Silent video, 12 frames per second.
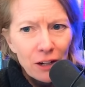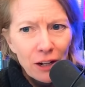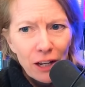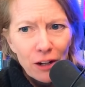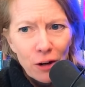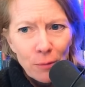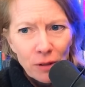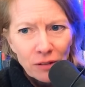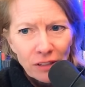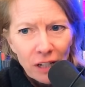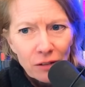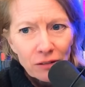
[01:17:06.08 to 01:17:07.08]
But it was just the band. It
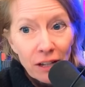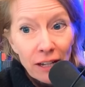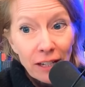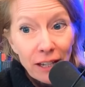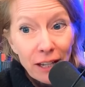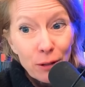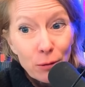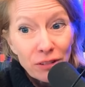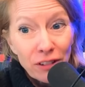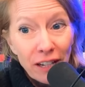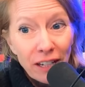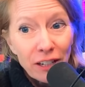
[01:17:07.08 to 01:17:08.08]
almost sounds like it was
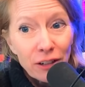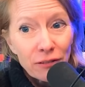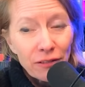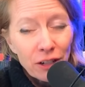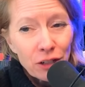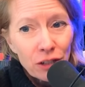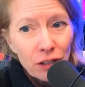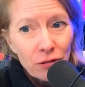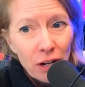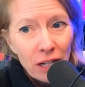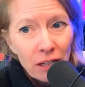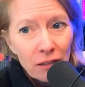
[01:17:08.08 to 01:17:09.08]
like an intervention,
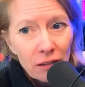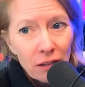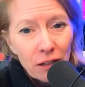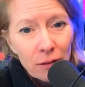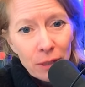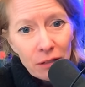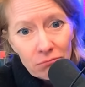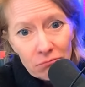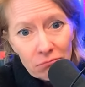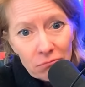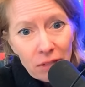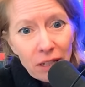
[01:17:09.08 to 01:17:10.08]
right? I mean,
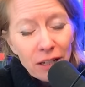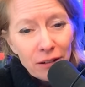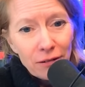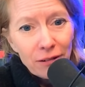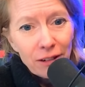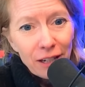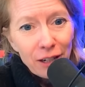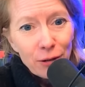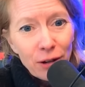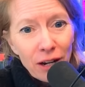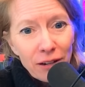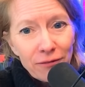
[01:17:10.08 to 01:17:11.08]
and, you know,
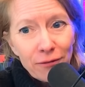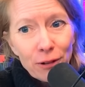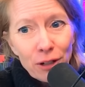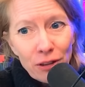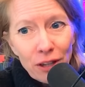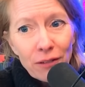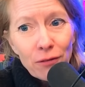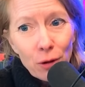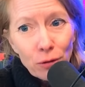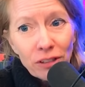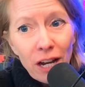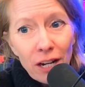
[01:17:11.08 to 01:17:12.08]
kind of when you think of
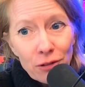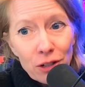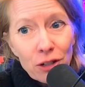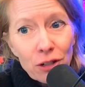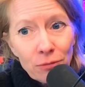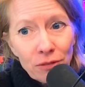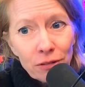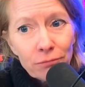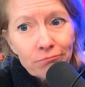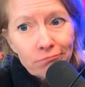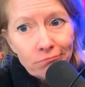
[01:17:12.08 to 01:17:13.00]
those kind of terms.